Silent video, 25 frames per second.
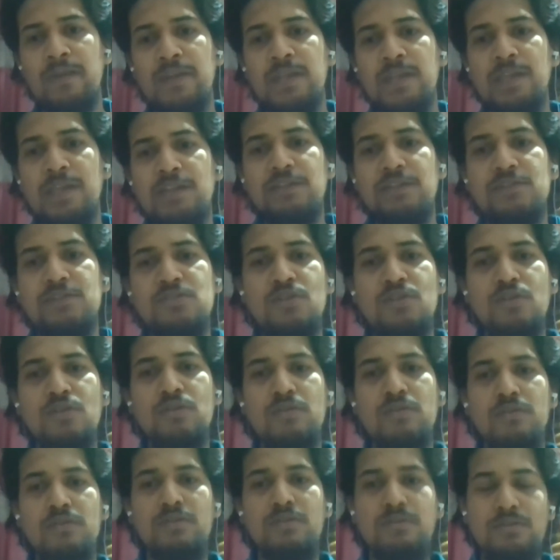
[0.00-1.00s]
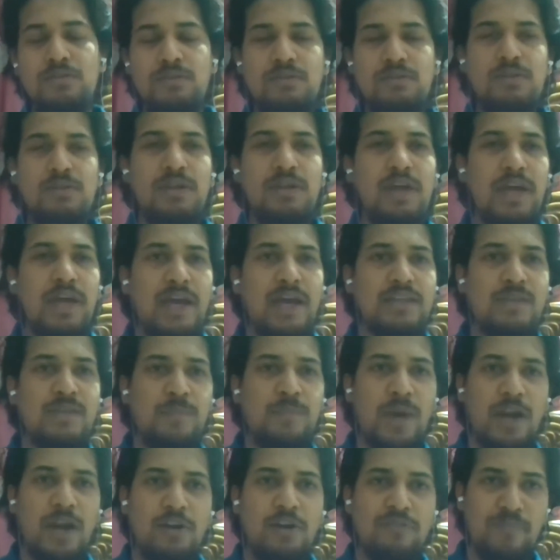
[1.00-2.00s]
So as a
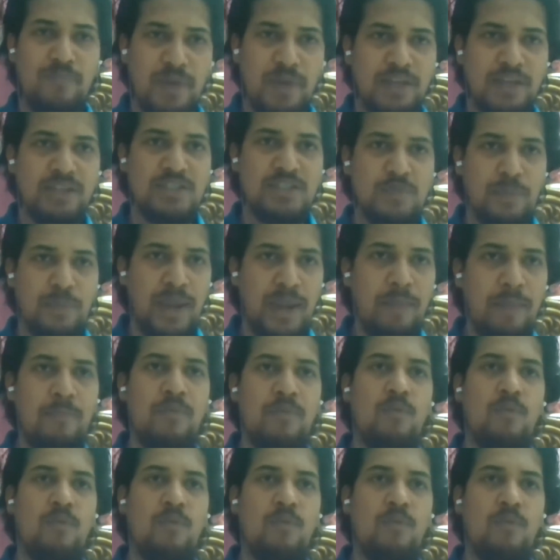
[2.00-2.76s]
part of beginners prep,